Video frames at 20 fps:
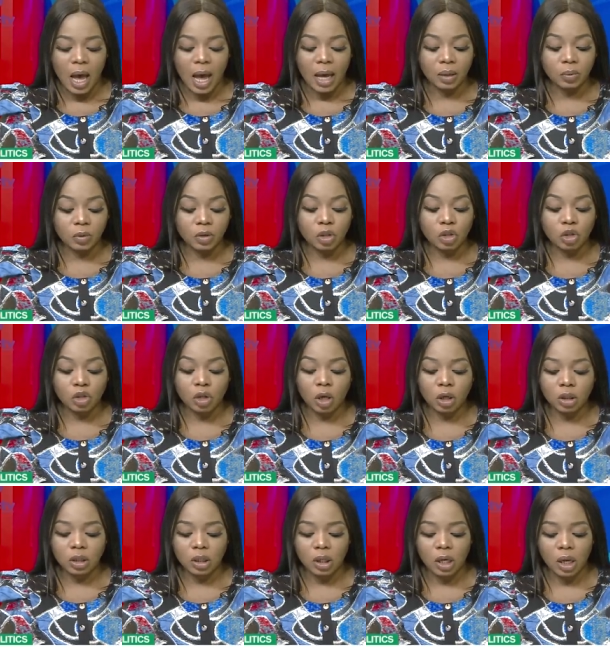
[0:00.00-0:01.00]
And it was a
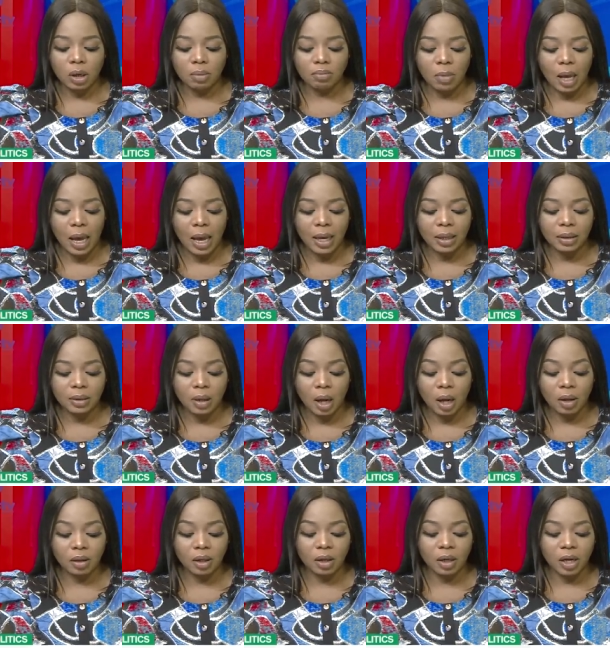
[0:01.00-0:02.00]
shock to him and
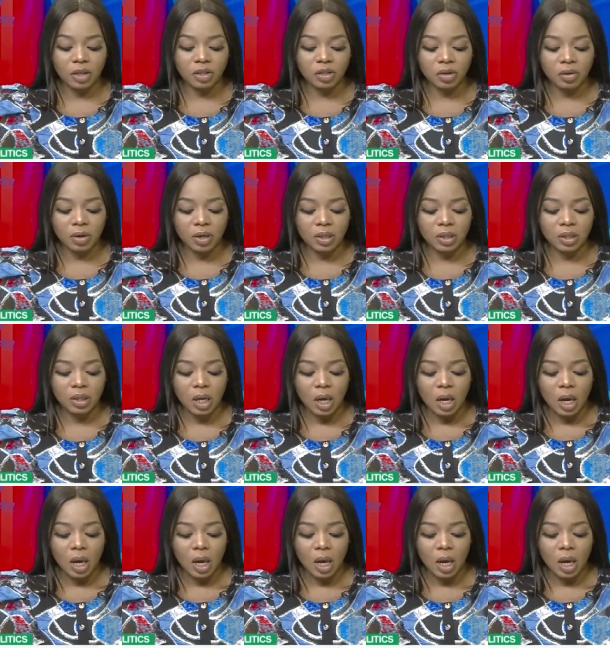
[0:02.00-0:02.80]
other Nigerians.